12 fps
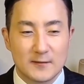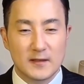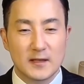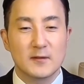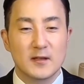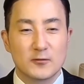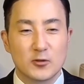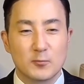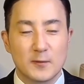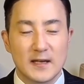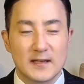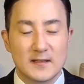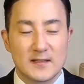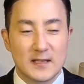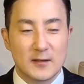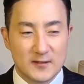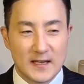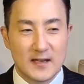Even if you pay the
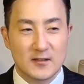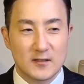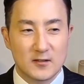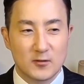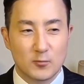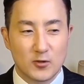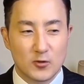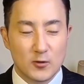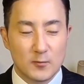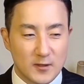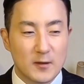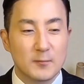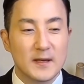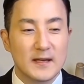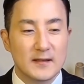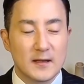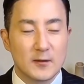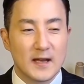same taxes when you compare
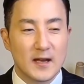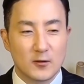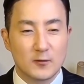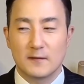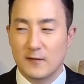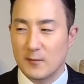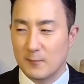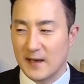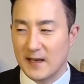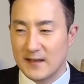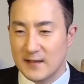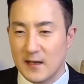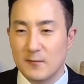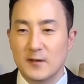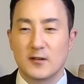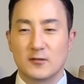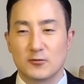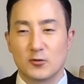paying them now to paying them
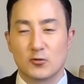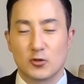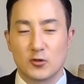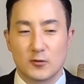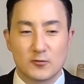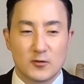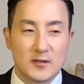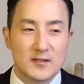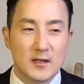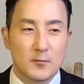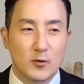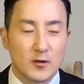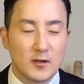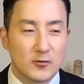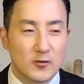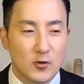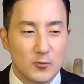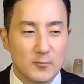in the future, for example, if
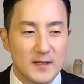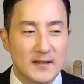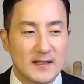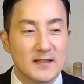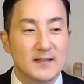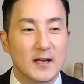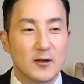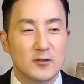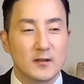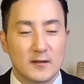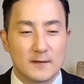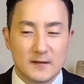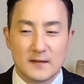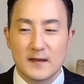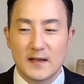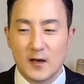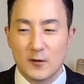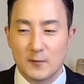you don't pay 10,000
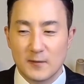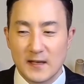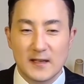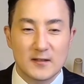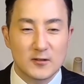now and pay it